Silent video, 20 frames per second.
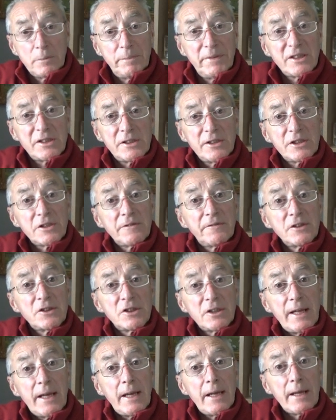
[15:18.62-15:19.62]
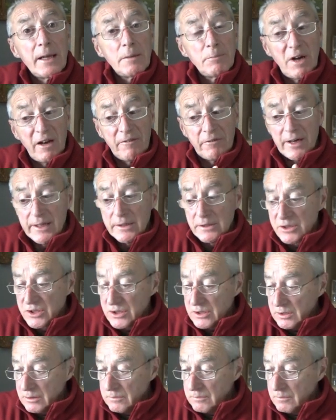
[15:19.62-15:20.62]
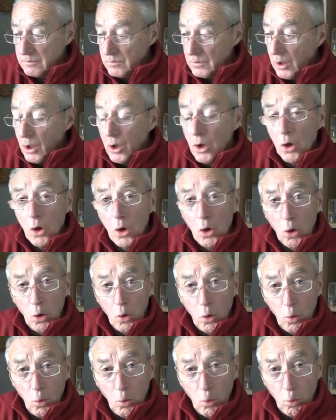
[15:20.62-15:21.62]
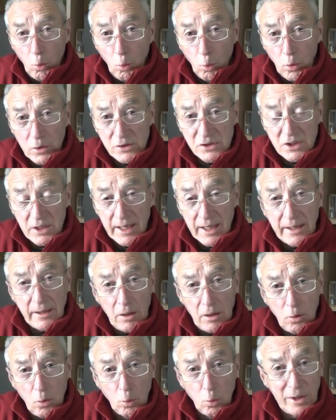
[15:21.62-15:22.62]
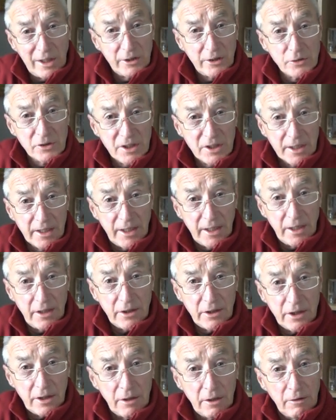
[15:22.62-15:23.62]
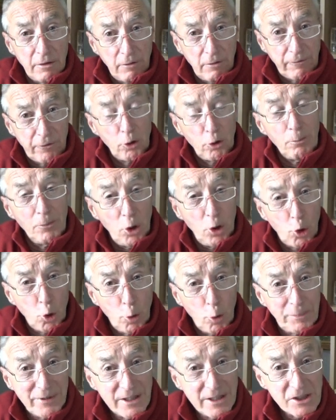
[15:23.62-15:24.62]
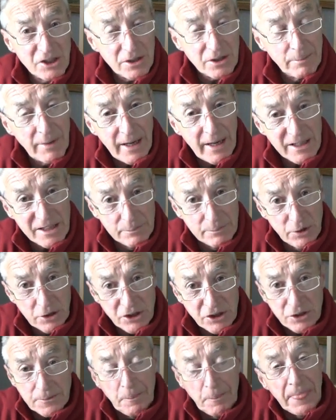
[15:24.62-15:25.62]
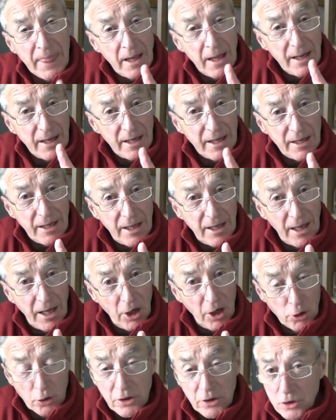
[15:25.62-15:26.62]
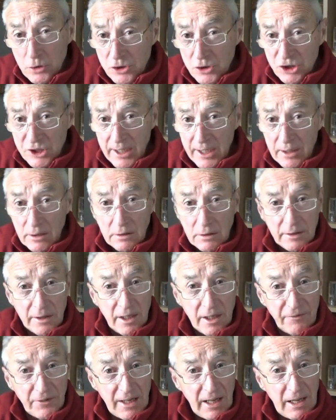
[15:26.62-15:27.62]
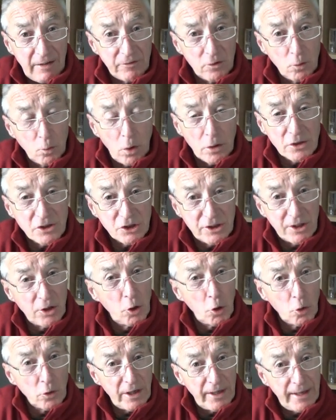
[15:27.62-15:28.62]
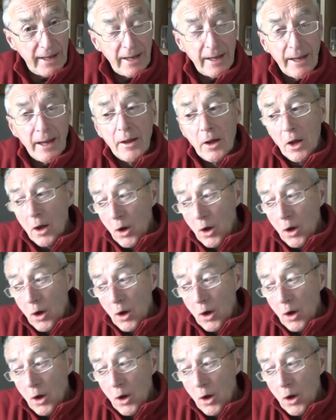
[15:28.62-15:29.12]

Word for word: the business for today, my friends. Once again, well done to Keith from Hopius Maximus. Another good channel, if you haven't watched it already,